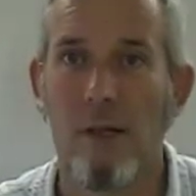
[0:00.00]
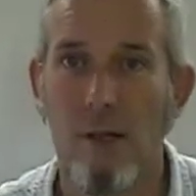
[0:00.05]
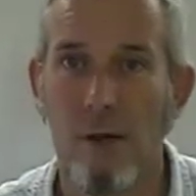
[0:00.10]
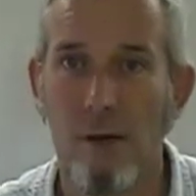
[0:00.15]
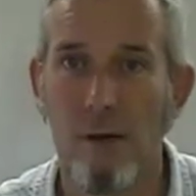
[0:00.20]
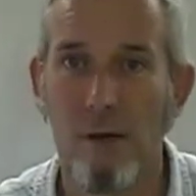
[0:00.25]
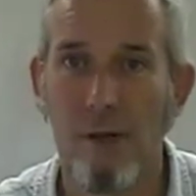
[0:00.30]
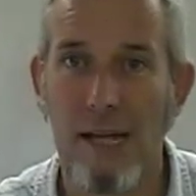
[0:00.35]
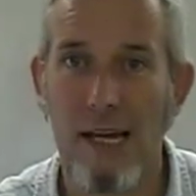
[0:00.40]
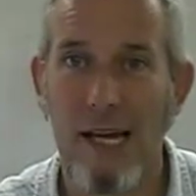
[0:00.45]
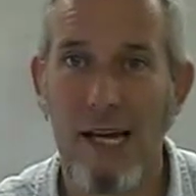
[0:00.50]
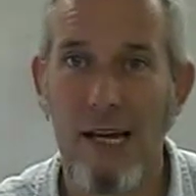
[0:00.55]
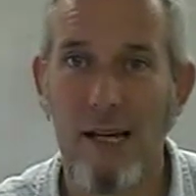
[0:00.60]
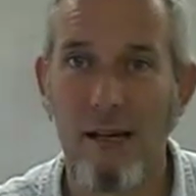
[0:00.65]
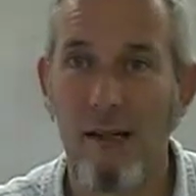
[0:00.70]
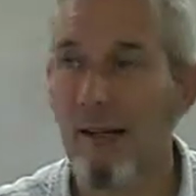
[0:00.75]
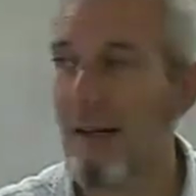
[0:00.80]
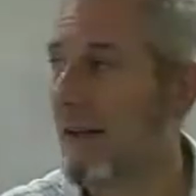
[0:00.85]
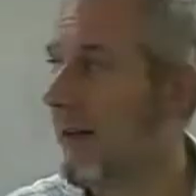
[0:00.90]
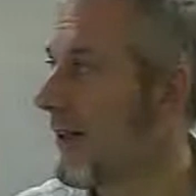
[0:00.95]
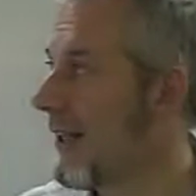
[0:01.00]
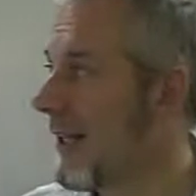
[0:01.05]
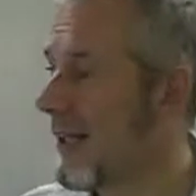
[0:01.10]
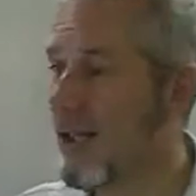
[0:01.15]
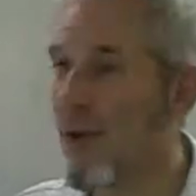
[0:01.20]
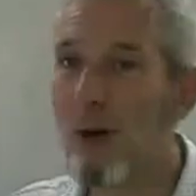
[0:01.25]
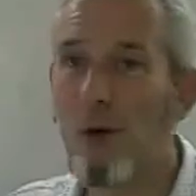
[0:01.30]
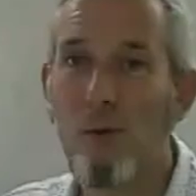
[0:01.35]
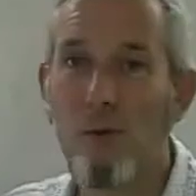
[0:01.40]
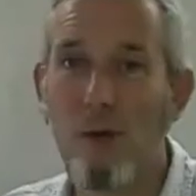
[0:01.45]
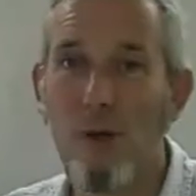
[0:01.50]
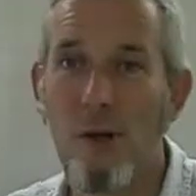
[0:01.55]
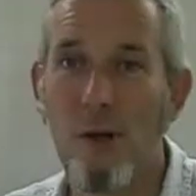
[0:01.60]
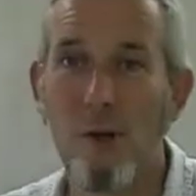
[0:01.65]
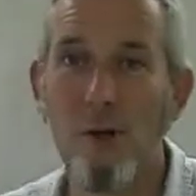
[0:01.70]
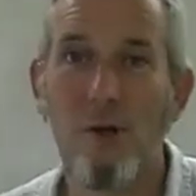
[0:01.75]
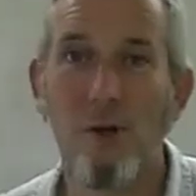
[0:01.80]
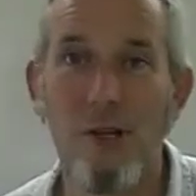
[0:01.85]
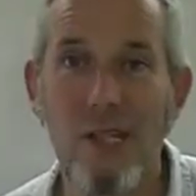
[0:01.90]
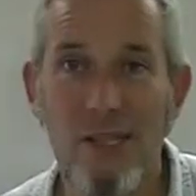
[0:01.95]
Okay, they don't
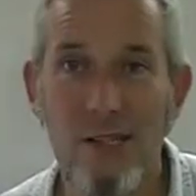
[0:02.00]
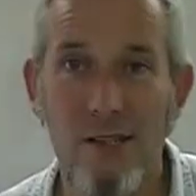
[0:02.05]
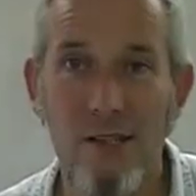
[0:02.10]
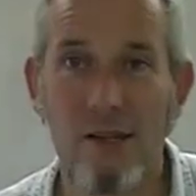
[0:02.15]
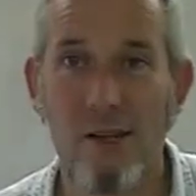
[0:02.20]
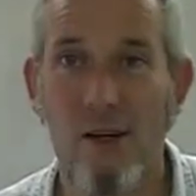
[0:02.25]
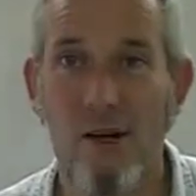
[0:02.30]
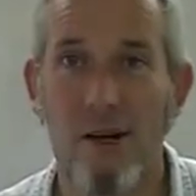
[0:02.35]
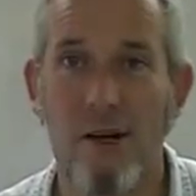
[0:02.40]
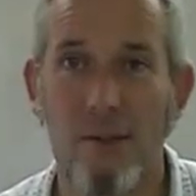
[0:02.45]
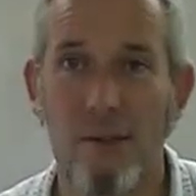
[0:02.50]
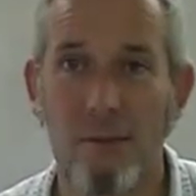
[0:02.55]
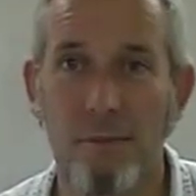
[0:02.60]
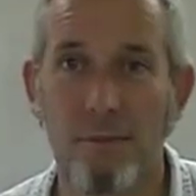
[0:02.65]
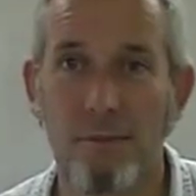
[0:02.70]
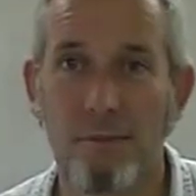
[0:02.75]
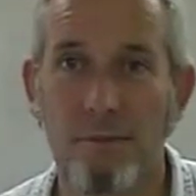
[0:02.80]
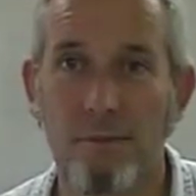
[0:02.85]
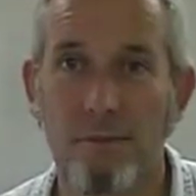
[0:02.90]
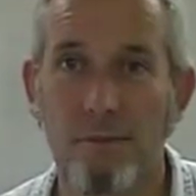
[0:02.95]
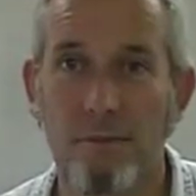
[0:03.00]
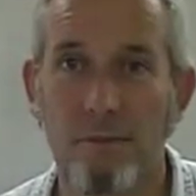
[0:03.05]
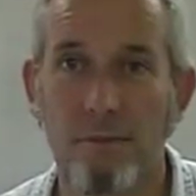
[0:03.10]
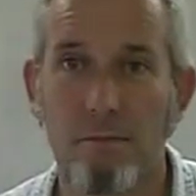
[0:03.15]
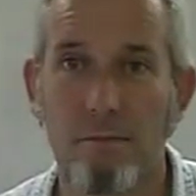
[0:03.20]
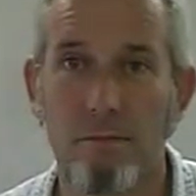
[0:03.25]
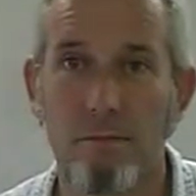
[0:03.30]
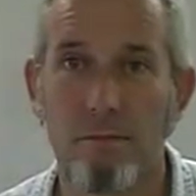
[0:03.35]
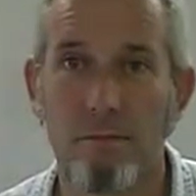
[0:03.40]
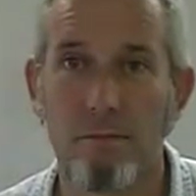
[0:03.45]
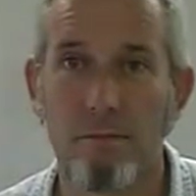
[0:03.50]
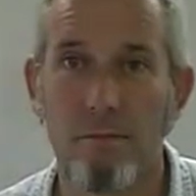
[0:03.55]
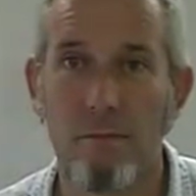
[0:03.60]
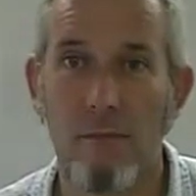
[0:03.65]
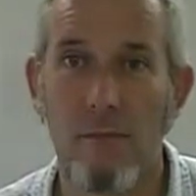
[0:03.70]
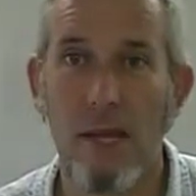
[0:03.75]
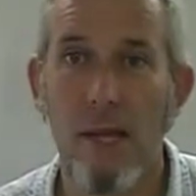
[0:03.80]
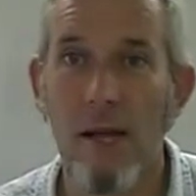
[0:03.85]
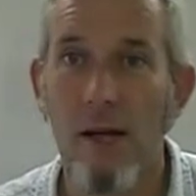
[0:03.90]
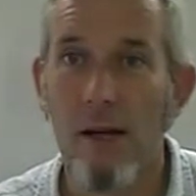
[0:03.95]
know oyster
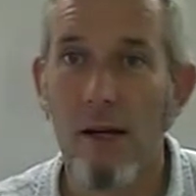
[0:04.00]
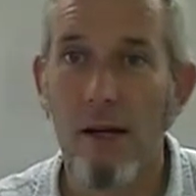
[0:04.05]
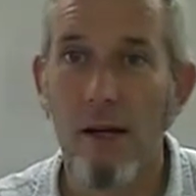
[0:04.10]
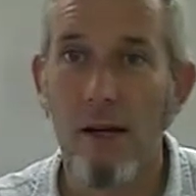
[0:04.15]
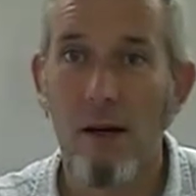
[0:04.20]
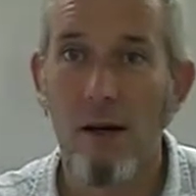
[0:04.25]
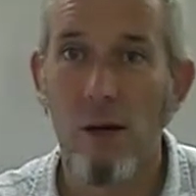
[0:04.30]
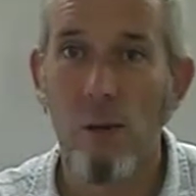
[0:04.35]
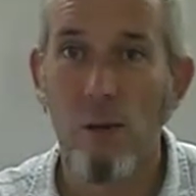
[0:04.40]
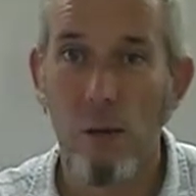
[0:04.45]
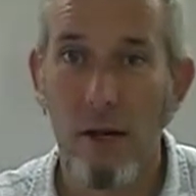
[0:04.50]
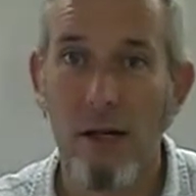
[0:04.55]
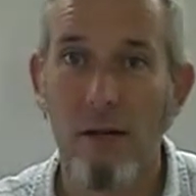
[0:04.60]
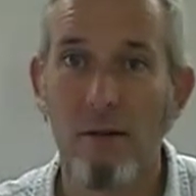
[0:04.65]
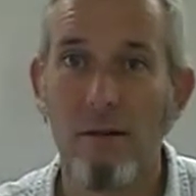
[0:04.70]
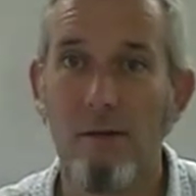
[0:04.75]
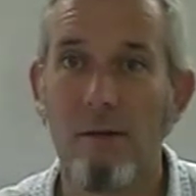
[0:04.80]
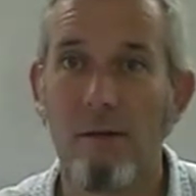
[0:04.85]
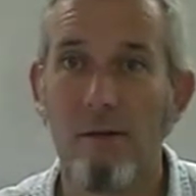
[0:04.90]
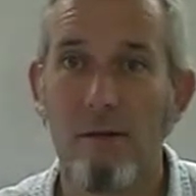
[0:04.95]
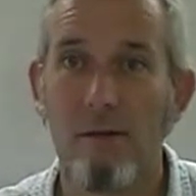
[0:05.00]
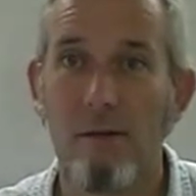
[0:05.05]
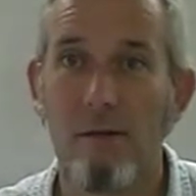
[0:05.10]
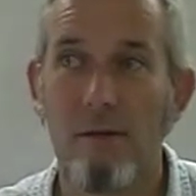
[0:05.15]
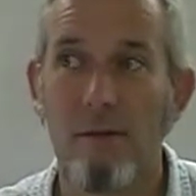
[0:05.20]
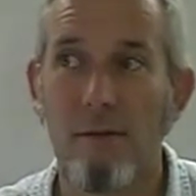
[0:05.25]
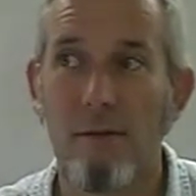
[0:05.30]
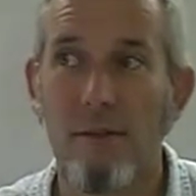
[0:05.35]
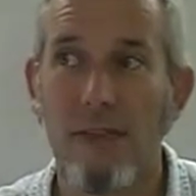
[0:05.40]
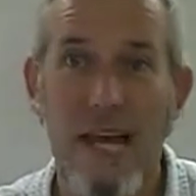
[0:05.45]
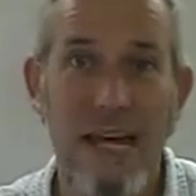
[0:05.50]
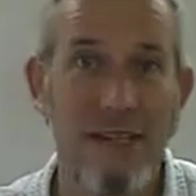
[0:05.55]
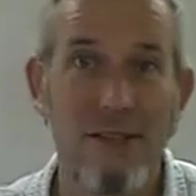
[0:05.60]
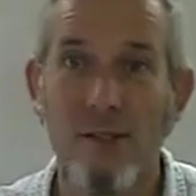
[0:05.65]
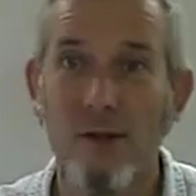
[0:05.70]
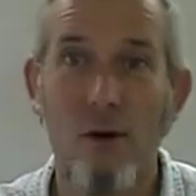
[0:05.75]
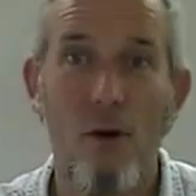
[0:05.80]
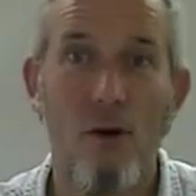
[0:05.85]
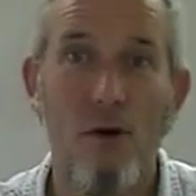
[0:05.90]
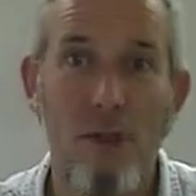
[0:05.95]
card. Well, that's
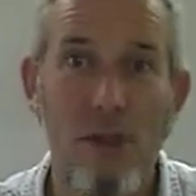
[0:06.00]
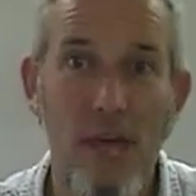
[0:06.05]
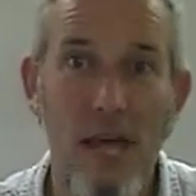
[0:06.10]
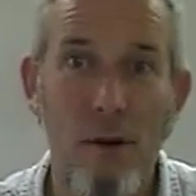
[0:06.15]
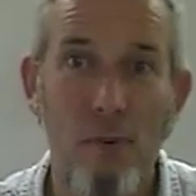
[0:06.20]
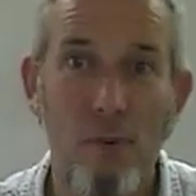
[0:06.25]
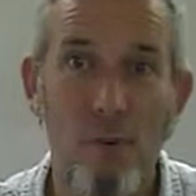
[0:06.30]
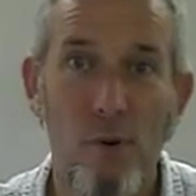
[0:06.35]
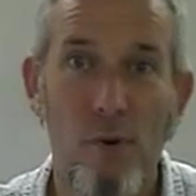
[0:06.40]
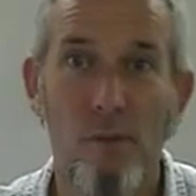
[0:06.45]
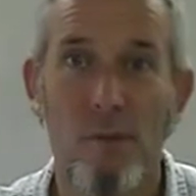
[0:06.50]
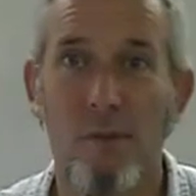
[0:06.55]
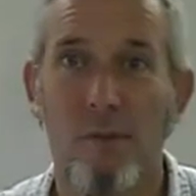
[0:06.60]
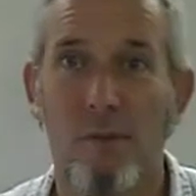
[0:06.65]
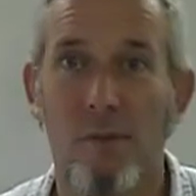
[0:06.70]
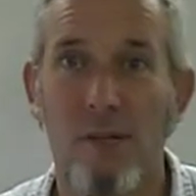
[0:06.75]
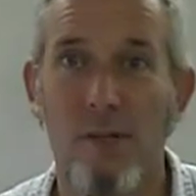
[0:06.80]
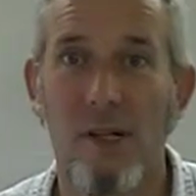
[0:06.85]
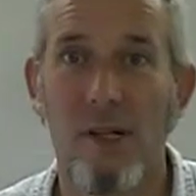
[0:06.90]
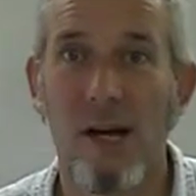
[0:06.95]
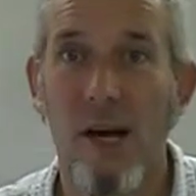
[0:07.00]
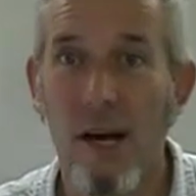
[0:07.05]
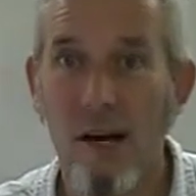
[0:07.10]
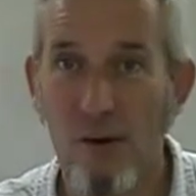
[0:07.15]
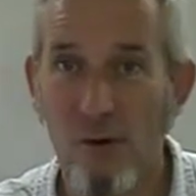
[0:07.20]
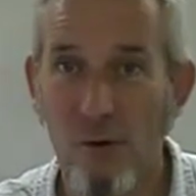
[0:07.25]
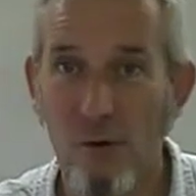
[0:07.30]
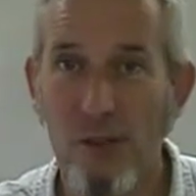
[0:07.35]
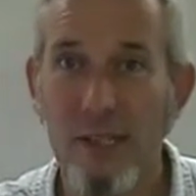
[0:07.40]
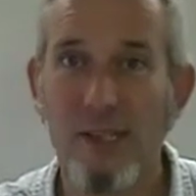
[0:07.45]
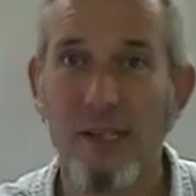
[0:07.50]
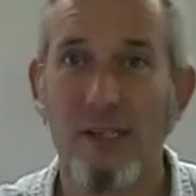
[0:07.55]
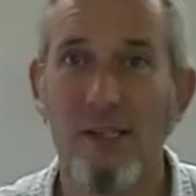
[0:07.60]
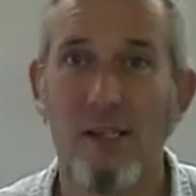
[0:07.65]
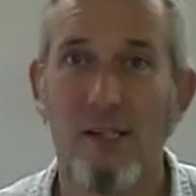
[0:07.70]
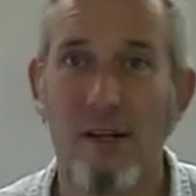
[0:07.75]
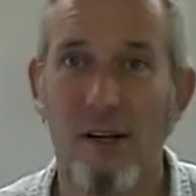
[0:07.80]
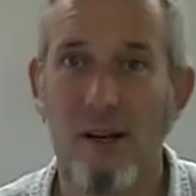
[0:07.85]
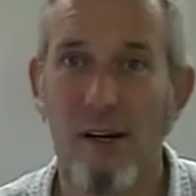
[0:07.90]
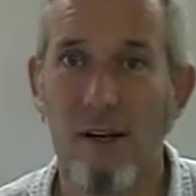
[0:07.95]
not their problem. An oyster
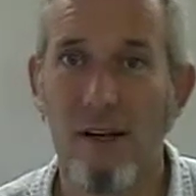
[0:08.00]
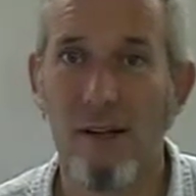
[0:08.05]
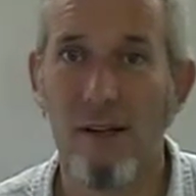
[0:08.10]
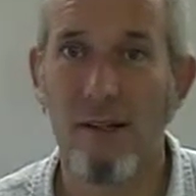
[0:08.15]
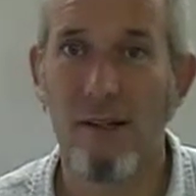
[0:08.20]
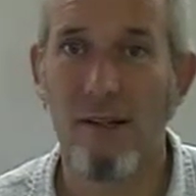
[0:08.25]
card